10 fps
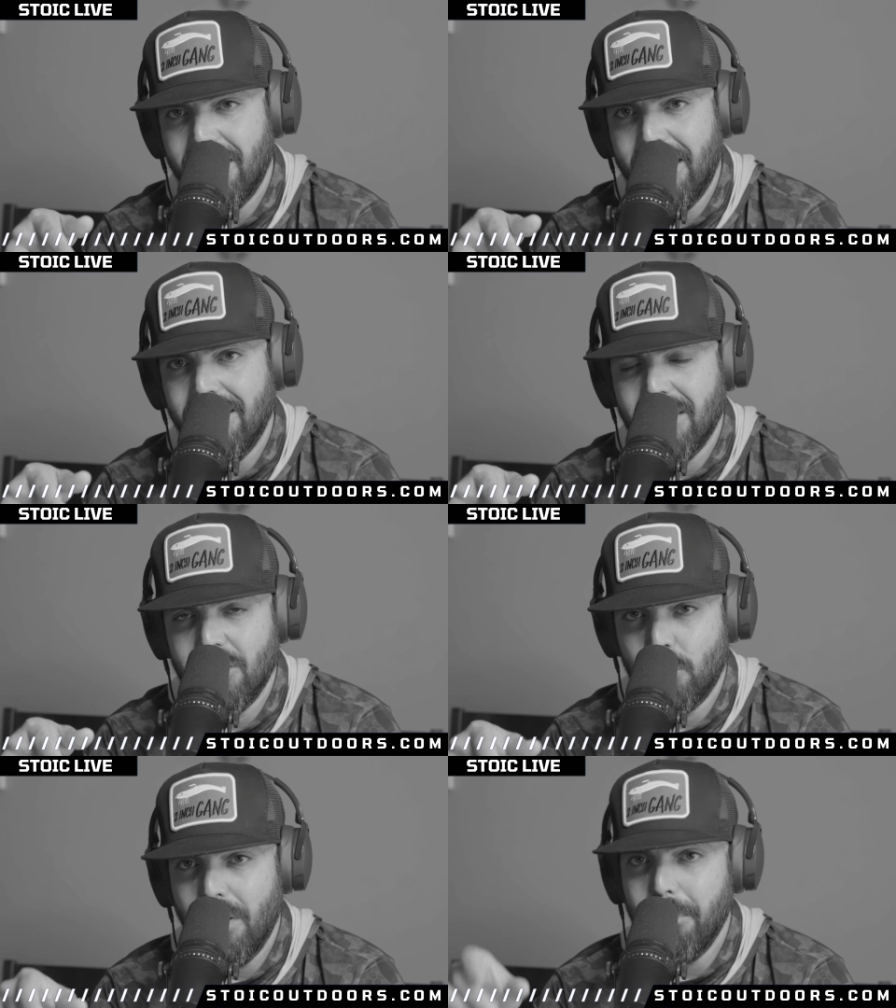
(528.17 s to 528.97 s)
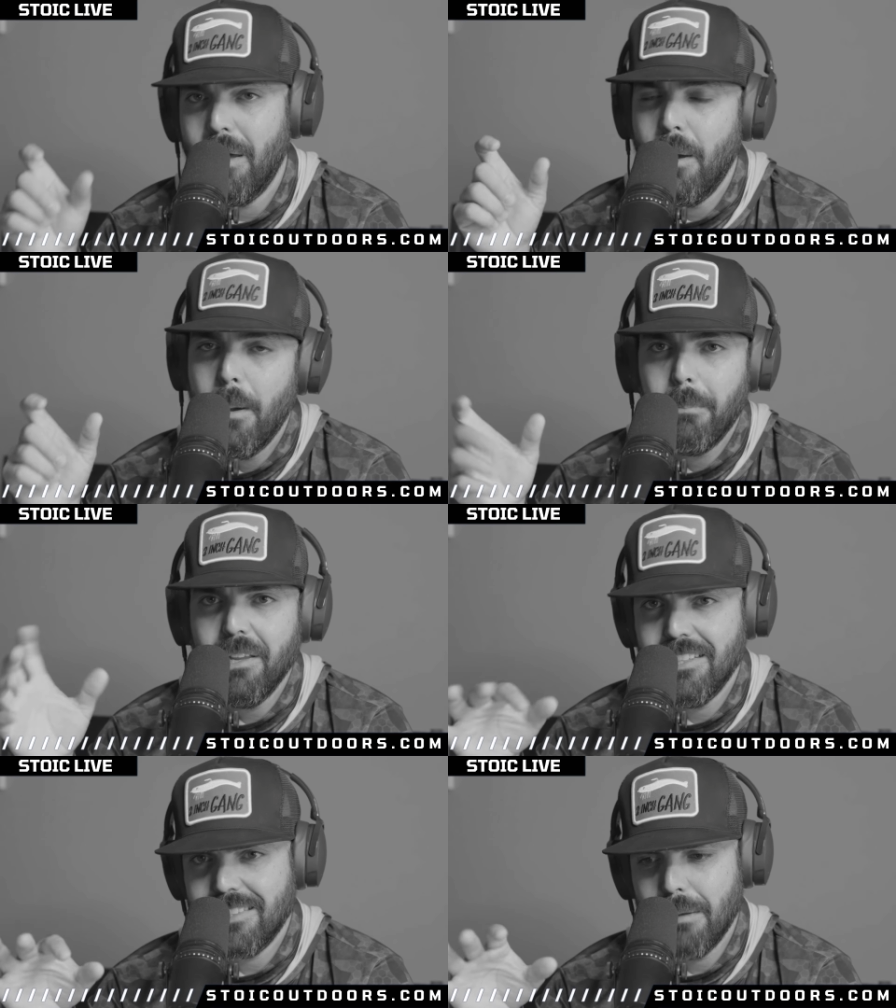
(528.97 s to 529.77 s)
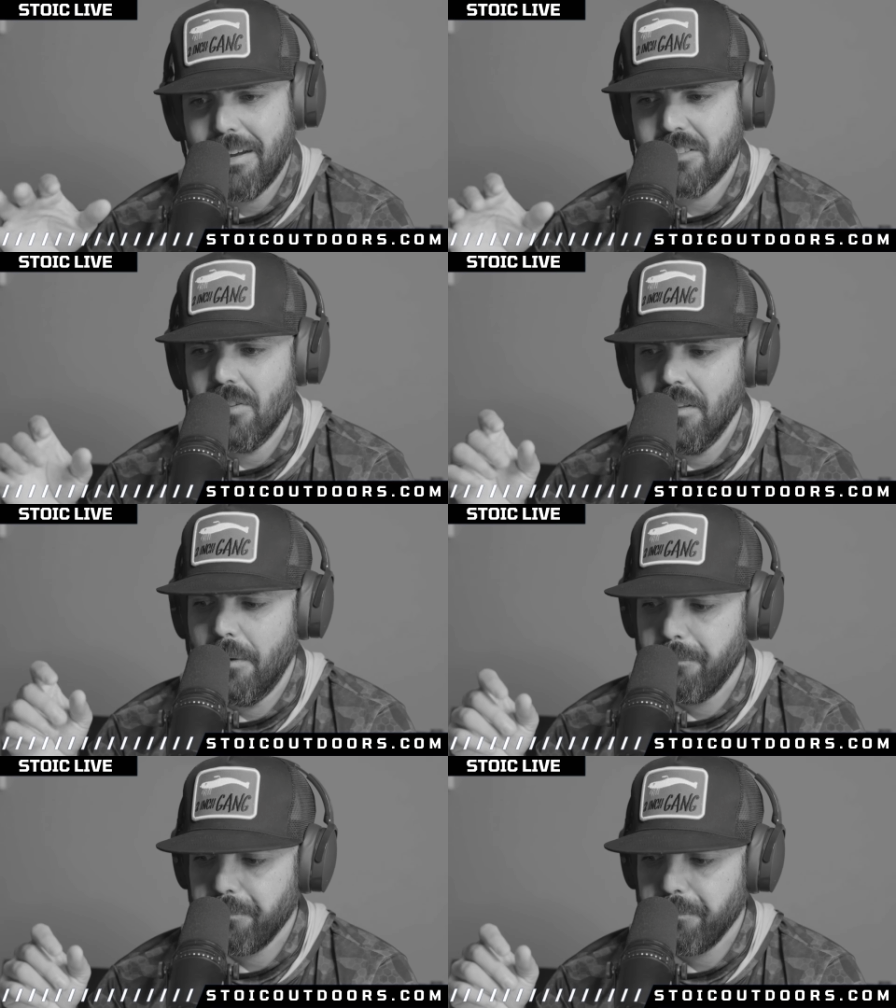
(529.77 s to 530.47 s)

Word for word: eats a shrimp. But let's get back to the